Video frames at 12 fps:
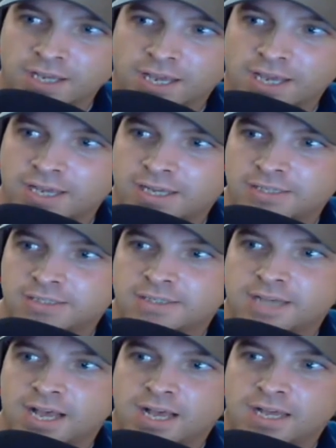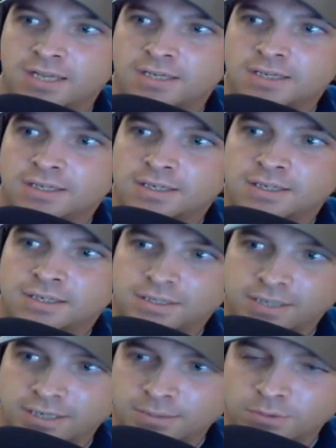And well, uh, sounds about right.
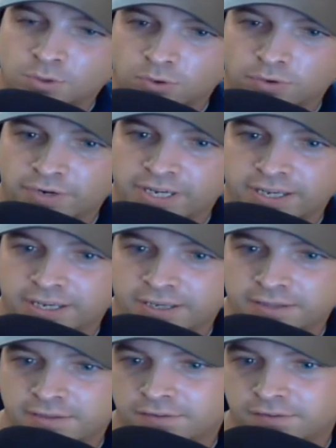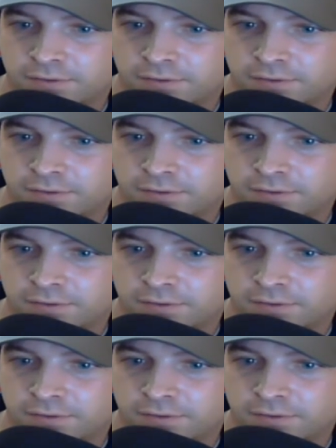Yeah, Cory in the